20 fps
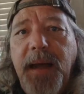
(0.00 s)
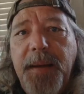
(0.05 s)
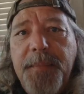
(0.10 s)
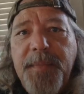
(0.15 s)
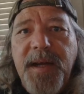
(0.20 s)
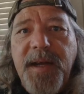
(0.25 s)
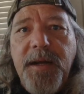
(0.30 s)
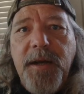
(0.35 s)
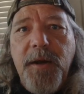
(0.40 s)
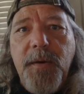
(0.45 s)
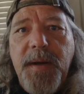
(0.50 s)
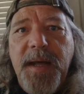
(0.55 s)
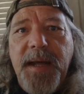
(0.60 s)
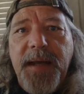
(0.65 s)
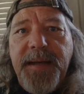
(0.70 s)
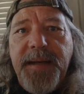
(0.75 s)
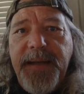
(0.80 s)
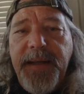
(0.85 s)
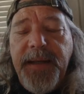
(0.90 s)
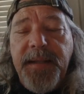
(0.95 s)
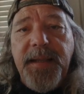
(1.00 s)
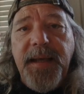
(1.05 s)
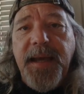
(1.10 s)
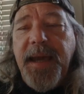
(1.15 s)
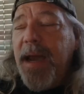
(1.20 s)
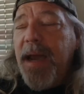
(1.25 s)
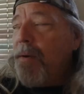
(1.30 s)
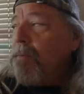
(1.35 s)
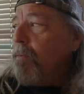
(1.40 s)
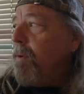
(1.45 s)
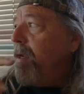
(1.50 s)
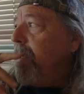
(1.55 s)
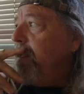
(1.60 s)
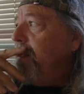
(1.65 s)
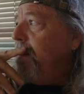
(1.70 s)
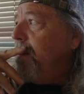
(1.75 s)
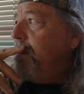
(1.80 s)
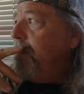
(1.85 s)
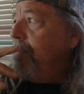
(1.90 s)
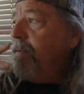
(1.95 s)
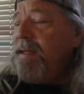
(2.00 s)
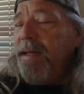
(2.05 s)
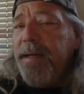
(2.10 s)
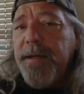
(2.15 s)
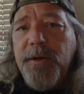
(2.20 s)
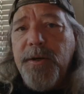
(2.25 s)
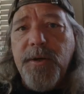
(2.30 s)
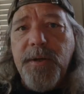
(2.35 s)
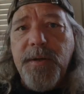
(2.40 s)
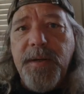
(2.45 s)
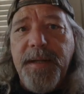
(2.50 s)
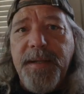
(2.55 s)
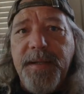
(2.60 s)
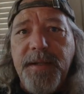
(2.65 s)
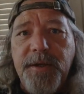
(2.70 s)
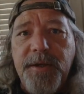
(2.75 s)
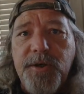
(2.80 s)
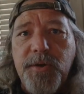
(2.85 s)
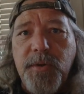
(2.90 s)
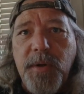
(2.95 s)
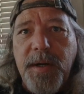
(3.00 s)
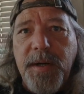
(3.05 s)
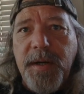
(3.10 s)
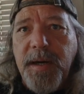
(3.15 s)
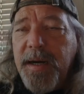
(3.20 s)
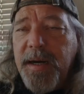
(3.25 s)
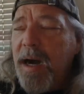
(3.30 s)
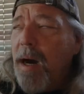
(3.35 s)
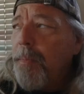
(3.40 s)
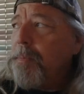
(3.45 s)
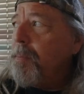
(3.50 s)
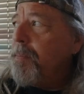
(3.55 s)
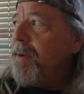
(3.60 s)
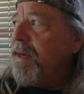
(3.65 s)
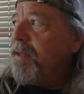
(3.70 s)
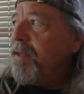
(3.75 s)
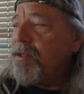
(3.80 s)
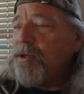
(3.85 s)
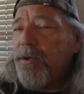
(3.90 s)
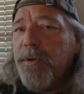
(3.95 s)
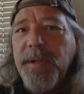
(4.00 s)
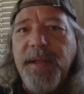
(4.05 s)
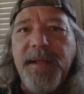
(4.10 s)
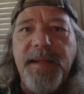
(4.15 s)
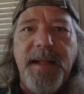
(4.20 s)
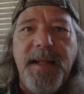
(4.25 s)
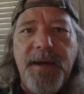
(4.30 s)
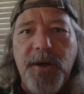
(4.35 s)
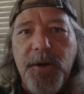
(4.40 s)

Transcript: I'm gonna go ahead, get the cat ready, get her in the truck a couple minutes early,